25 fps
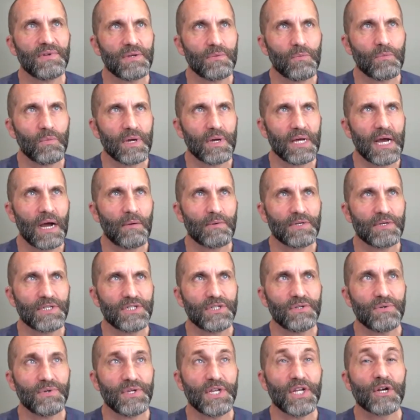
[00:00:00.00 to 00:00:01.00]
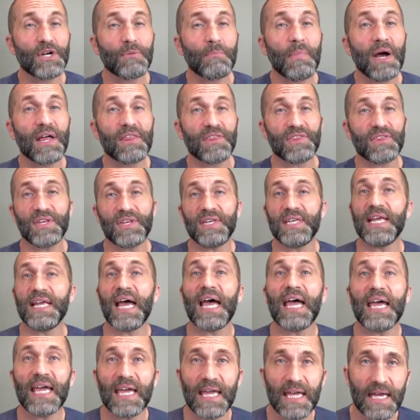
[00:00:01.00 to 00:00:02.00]
where I would do year, month,
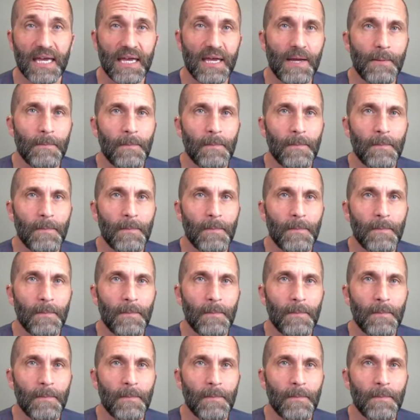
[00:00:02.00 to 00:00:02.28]
day.